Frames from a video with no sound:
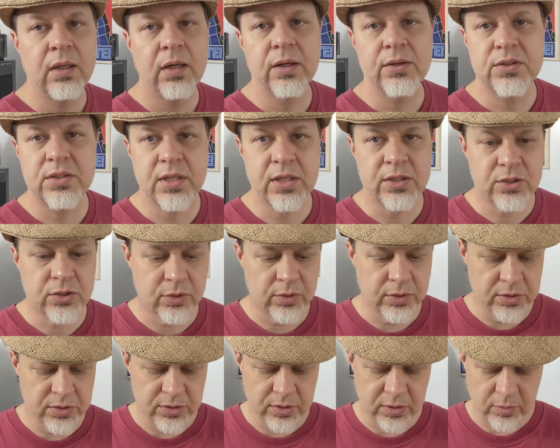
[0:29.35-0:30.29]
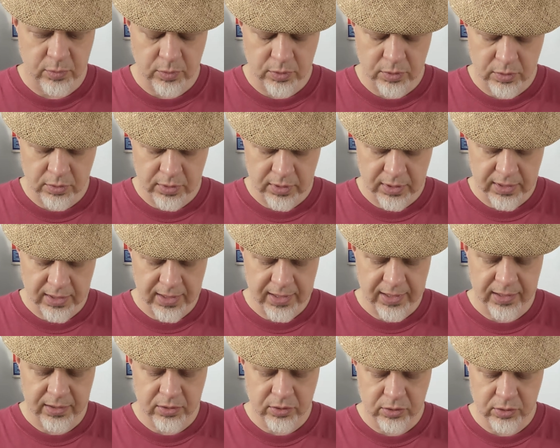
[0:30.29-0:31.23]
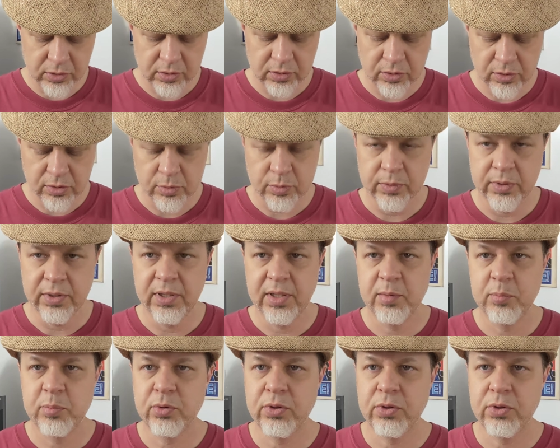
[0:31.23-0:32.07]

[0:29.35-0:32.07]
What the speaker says: accessories there were that I could 3D